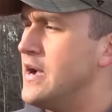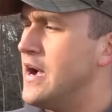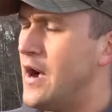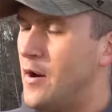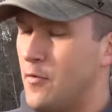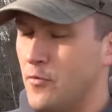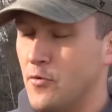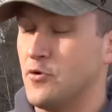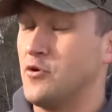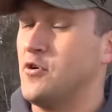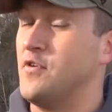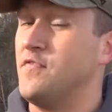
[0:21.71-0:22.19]
I
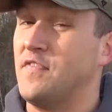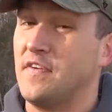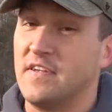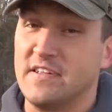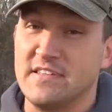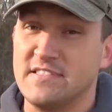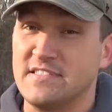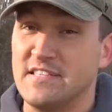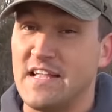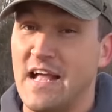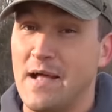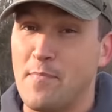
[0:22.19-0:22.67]
wonder if it
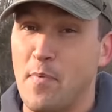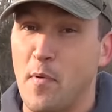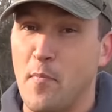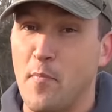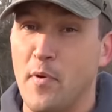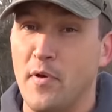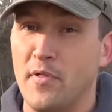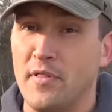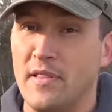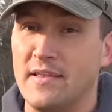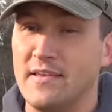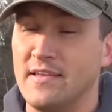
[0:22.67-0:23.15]
could stop a
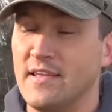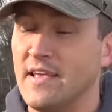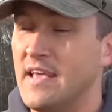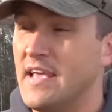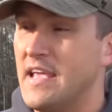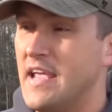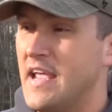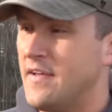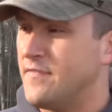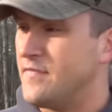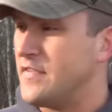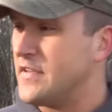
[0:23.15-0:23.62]
bullet.
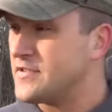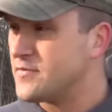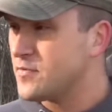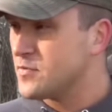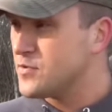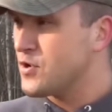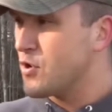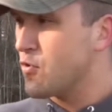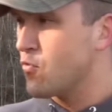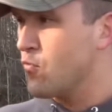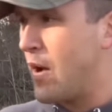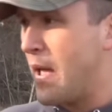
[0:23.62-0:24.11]
If this
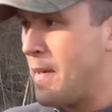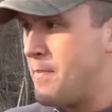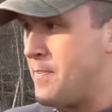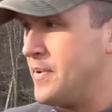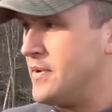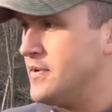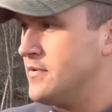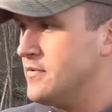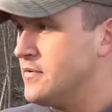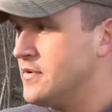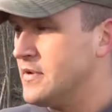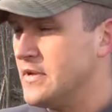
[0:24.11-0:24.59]
was your
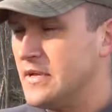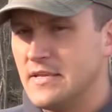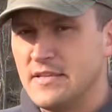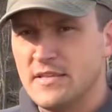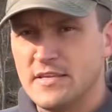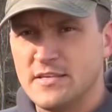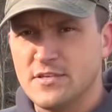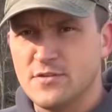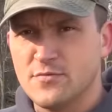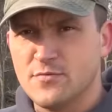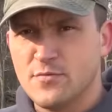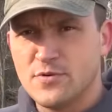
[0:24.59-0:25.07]
weapon,
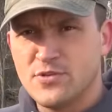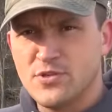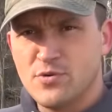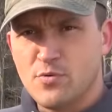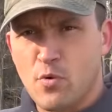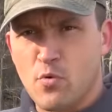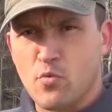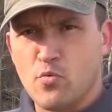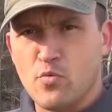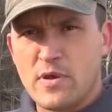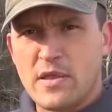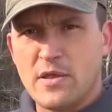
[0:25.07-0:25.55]
this is what you
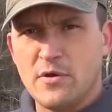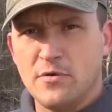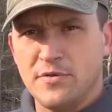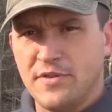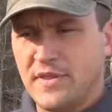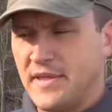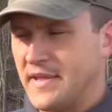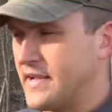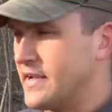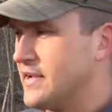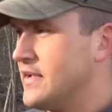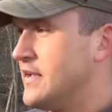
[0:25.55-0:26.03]
were
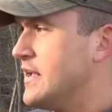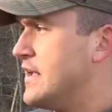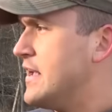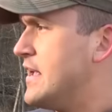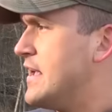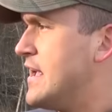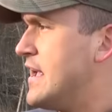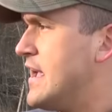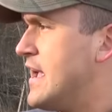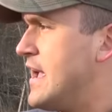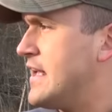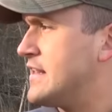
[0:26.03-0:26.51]
wielding,
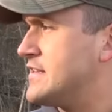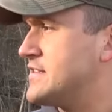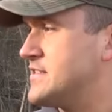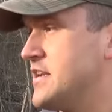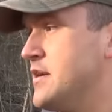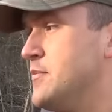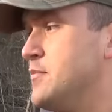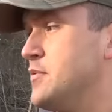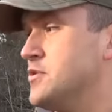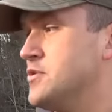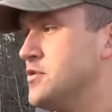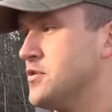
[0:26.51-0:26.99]
and
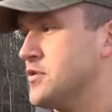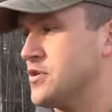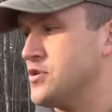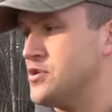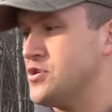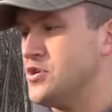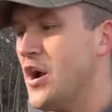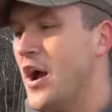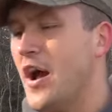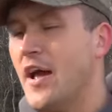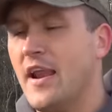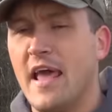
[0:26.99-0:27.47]
someone took a
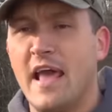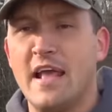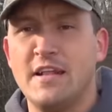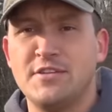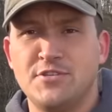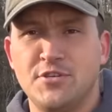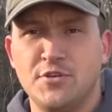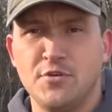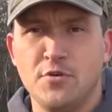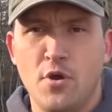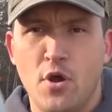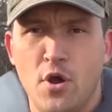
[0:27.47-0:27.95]
shot
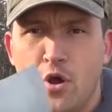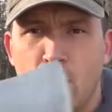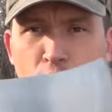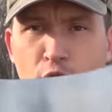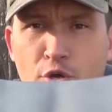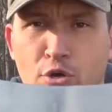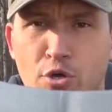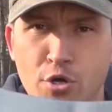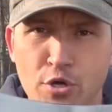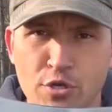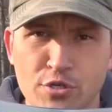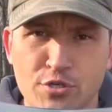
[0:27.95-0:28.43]
at you,
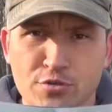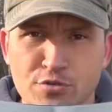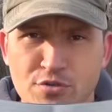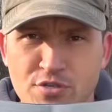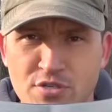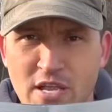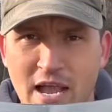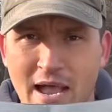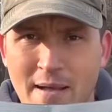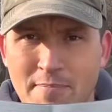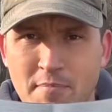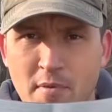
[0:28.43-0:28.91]
could you
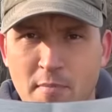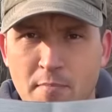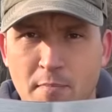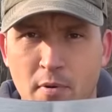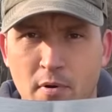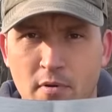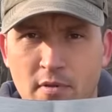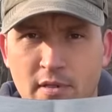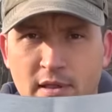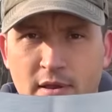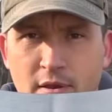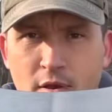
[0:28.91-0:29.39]
stop the
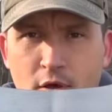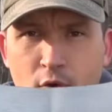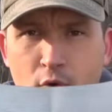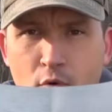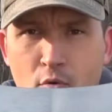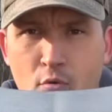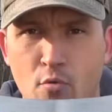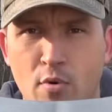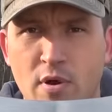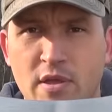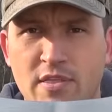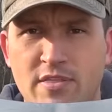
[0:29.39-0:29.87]
bullet
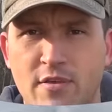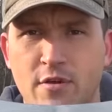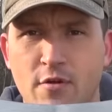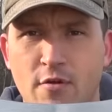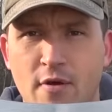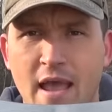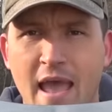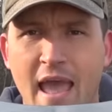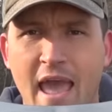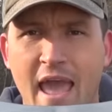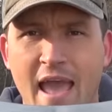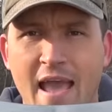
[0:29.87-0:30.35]
with
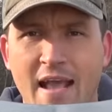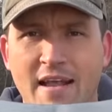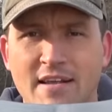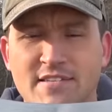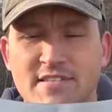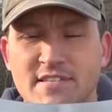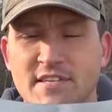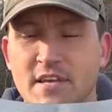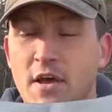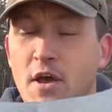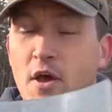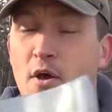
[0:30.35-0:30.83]
your
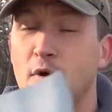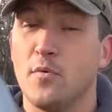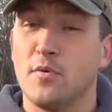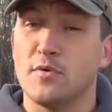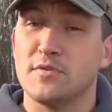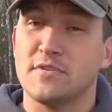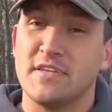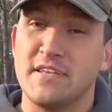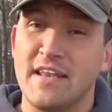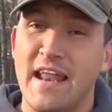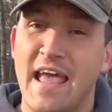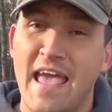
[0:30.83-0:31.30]
axe?
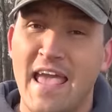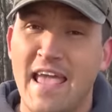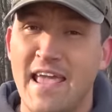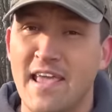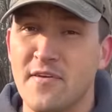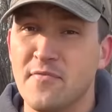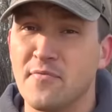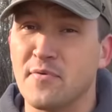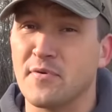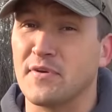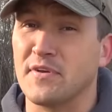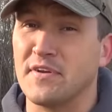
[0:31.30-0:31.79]
Well,
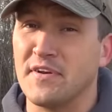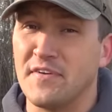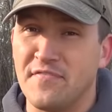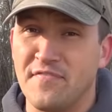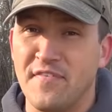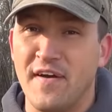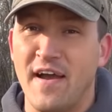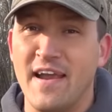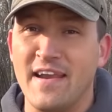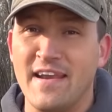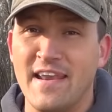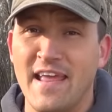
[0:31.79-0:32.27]
today we're gonna
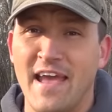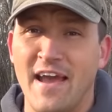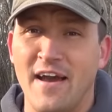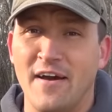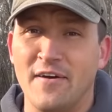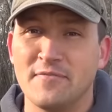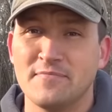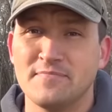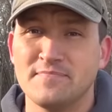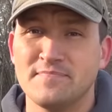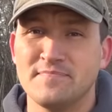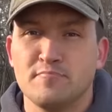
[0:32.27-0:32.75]
find
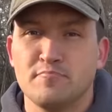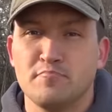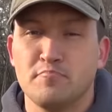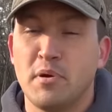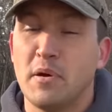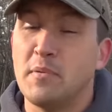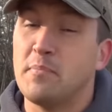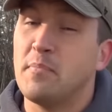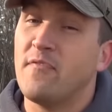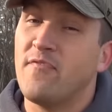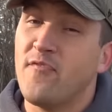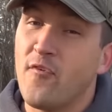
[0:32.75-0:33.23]
out.
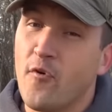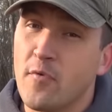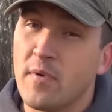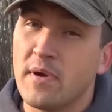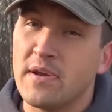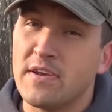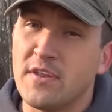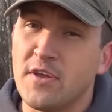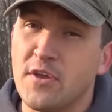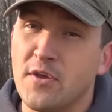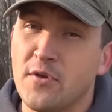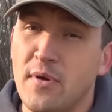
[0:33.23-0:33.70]
But before
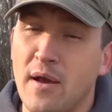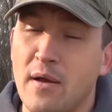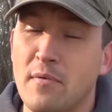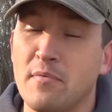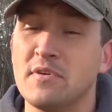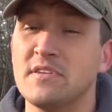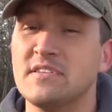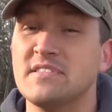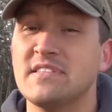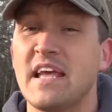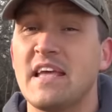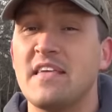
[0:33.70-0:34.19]
we do, I
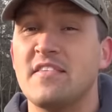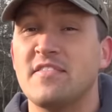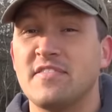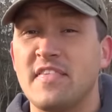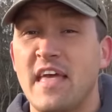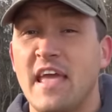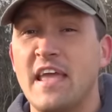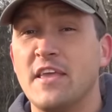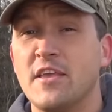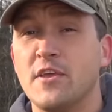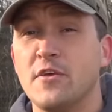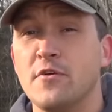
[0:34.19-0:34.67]
want to say
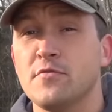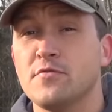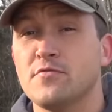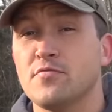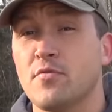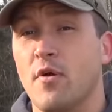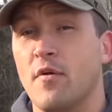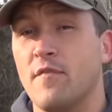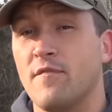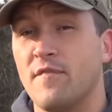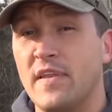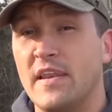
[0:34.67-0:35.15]
thank you
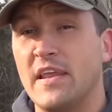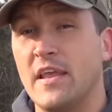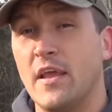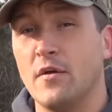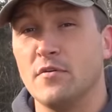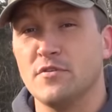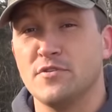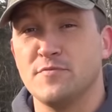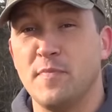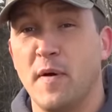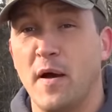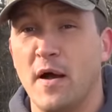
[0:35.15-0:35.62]
to our
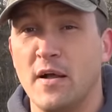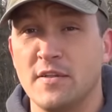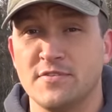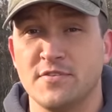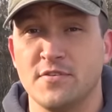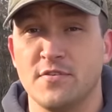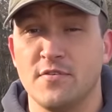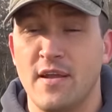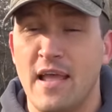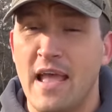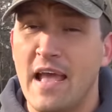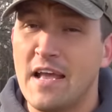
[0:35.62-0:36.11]
video
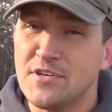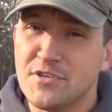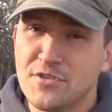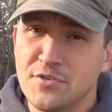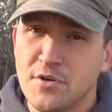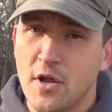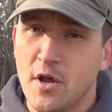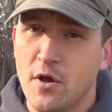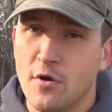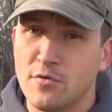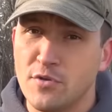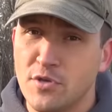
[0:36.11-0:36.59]
sponsor. As you
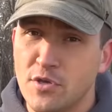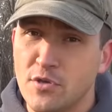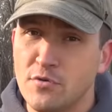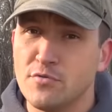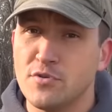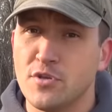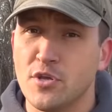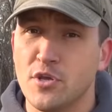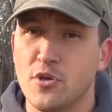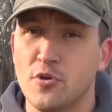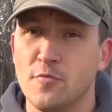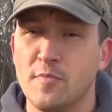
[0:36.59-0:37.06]
know,
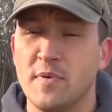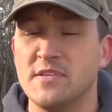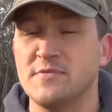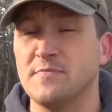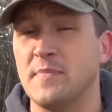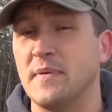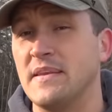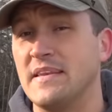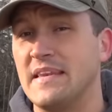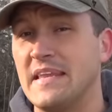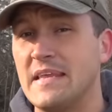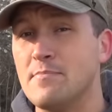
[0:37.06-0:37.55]
YouTube has
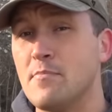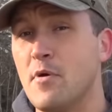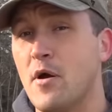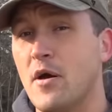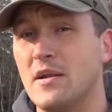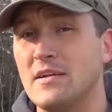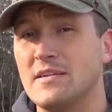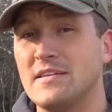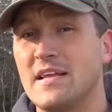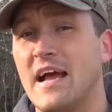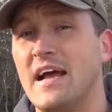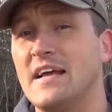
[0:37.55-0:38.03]
been
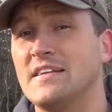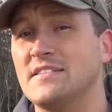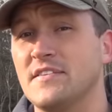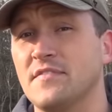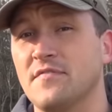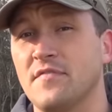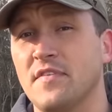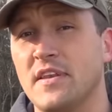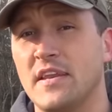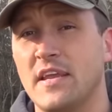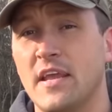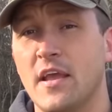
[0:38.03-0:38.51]

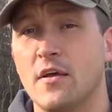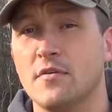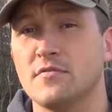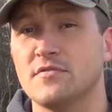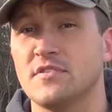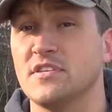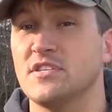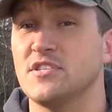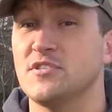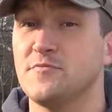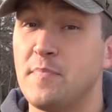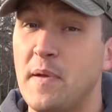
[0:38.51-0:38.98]
demonetizing
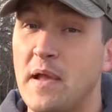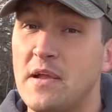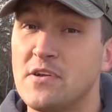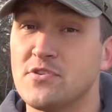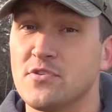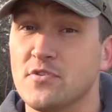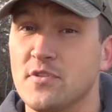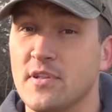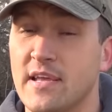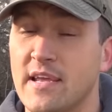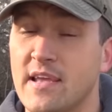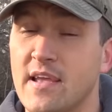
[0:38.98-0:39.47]
videos,
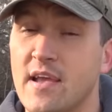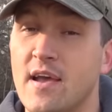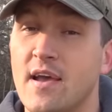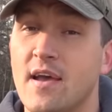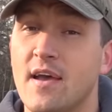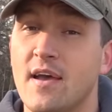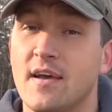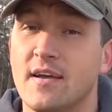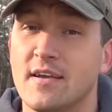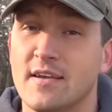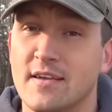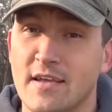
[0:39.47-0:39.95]
especially
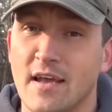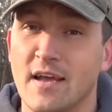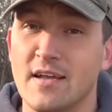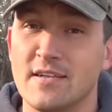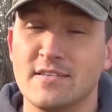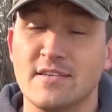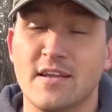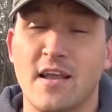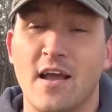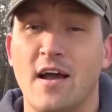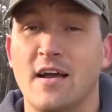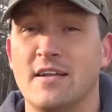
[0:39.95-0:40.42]

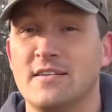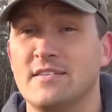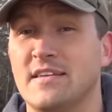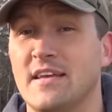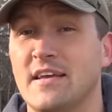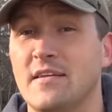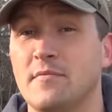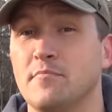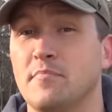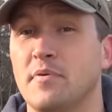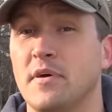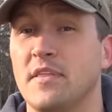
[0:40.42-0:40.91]
gun
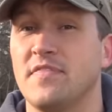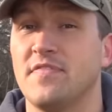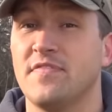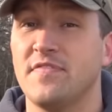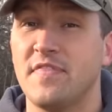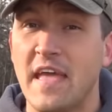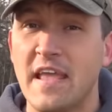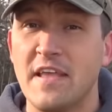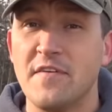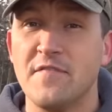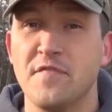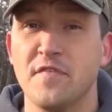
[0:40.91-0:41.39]
content. But
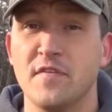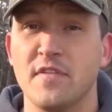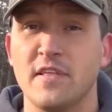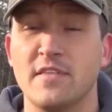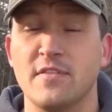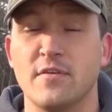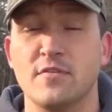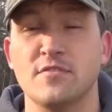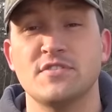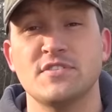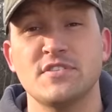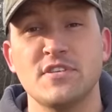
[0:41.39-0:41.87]
thankfully,
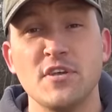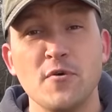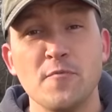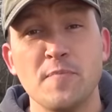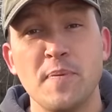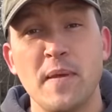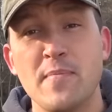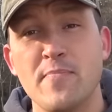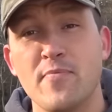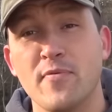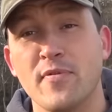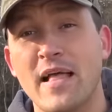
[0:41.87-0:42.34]
there's still
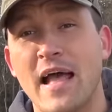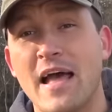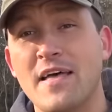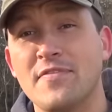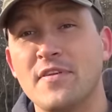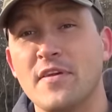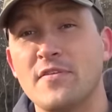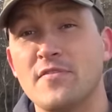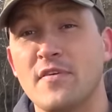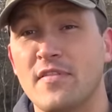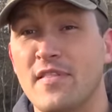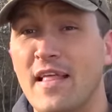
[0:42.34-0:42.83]
people
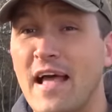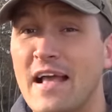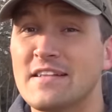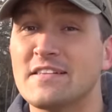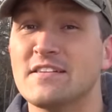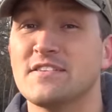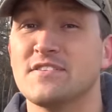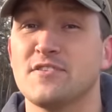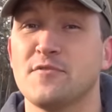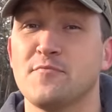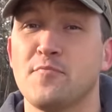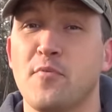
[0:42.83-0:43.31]
out there that like
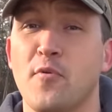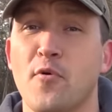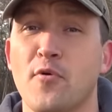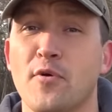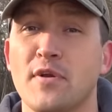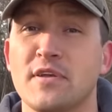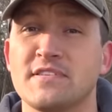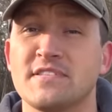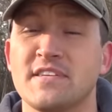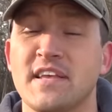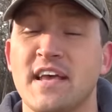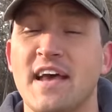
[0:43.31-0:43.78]
to
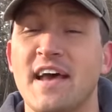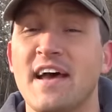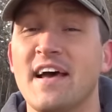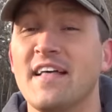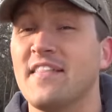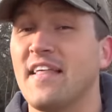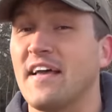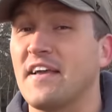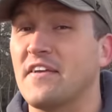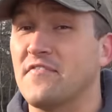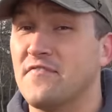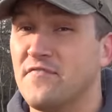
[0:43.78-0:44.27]
support us,
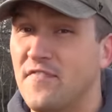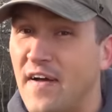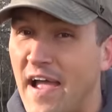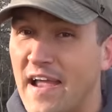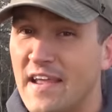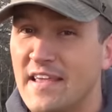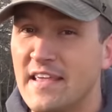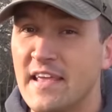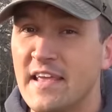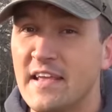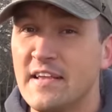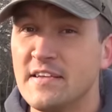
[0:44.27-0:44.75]
like
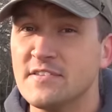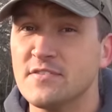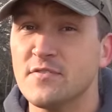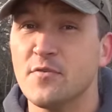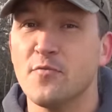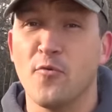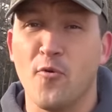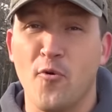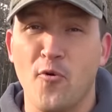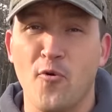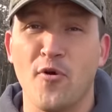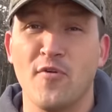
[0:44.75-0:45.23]
Vikings
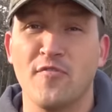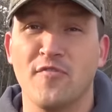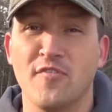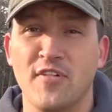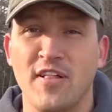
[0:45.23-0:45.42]
War of